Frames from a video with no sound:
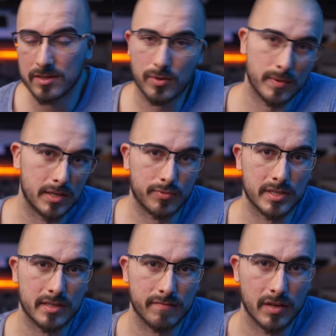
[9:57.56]
to an
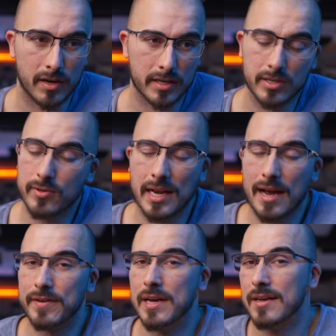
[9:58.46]
interesting vlog. You can
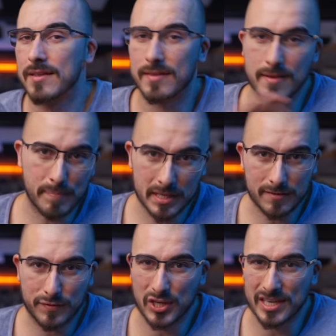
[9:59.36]
have the
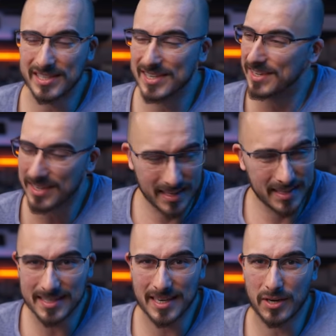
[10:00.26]
best footage in the
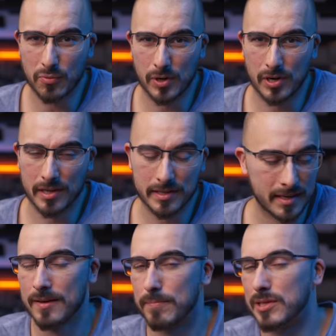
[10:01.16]
entire world,
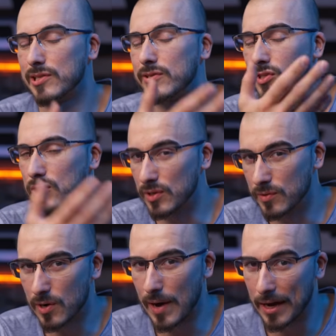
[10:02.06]
but as long as you don't
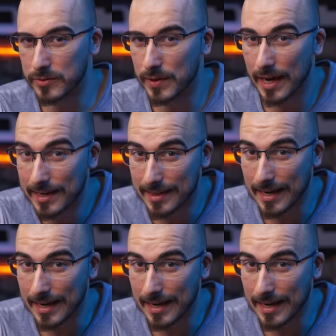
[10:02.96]
know how to edit